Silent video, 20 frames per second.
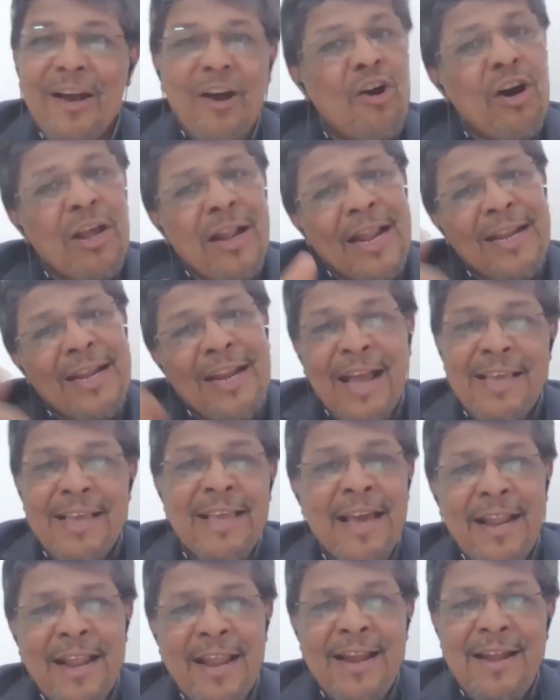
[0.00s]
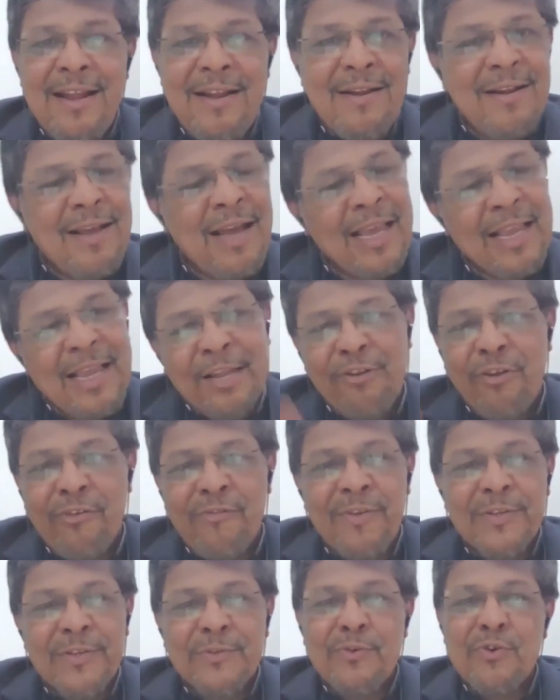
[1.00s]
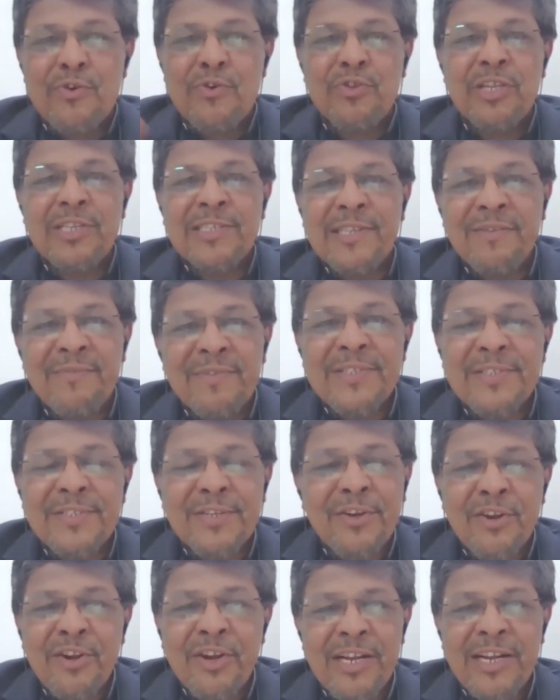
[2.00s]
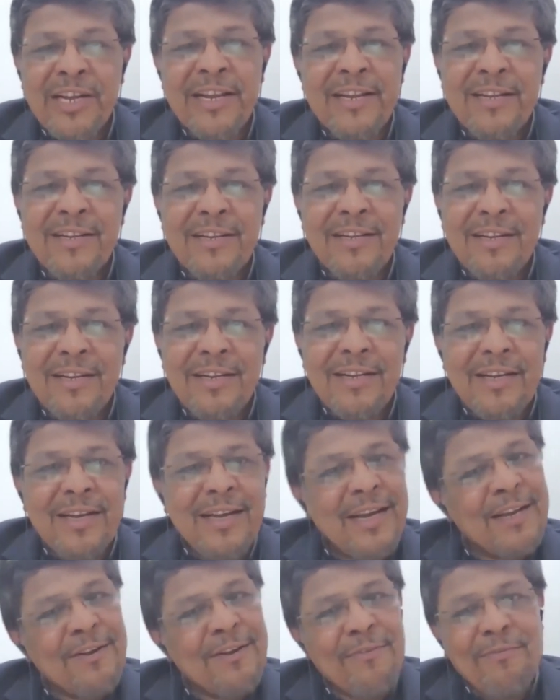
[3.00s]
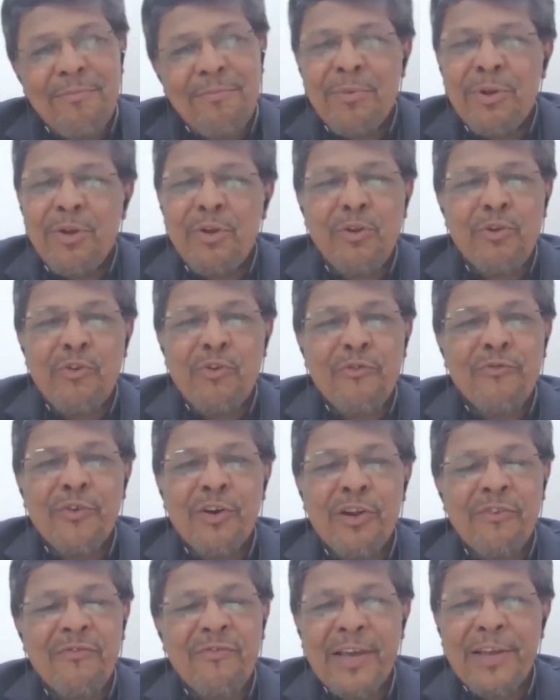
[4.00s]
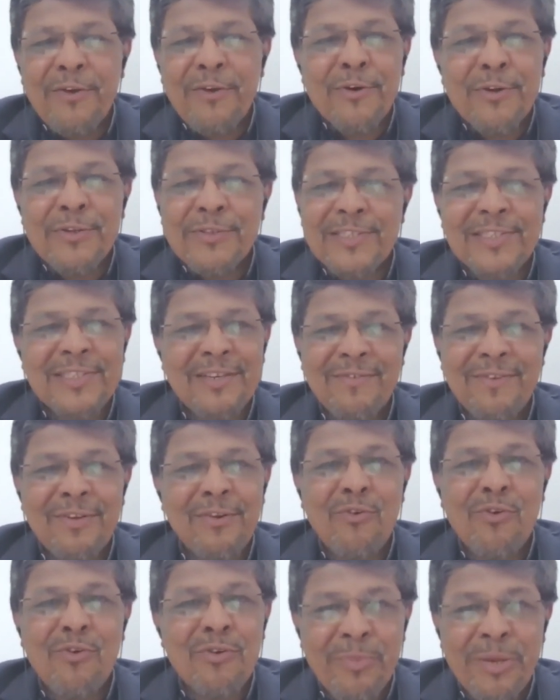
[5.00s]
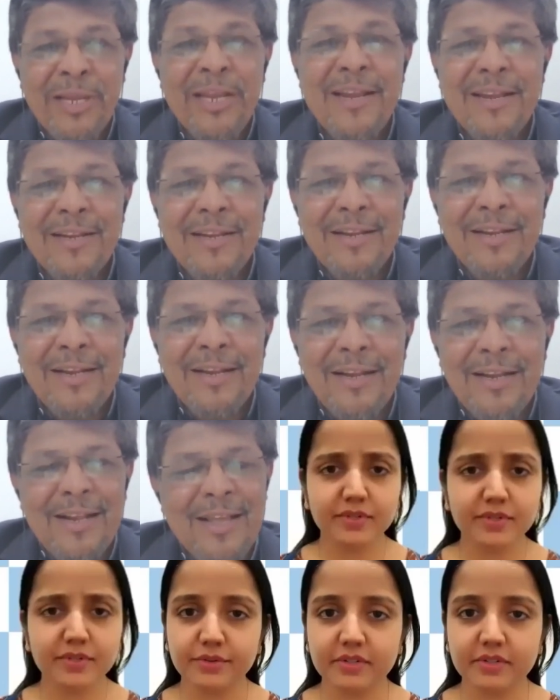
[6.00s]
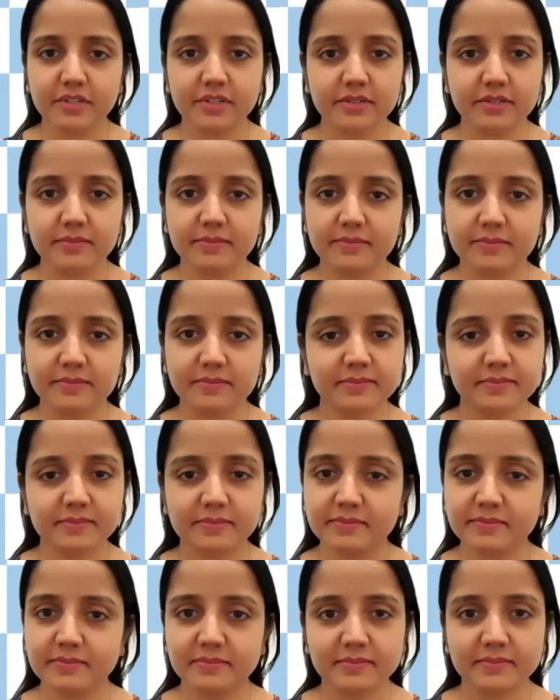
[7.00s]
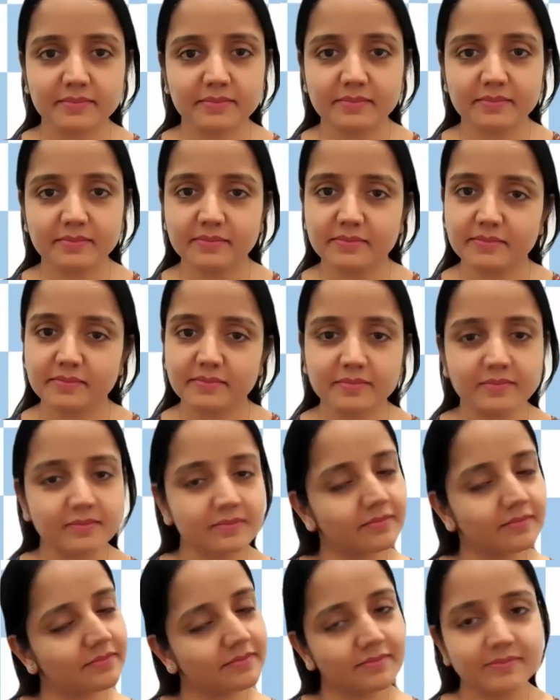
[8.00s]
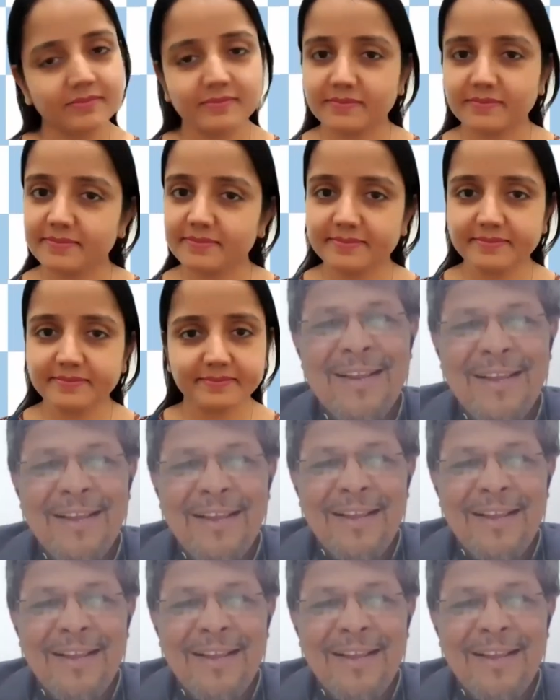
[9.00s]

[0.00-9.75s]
Or at a higher end, I can always go to the 7-star hotel and look for a 5-course or 7-course meal. Absolutely. And in between there will be various options, right?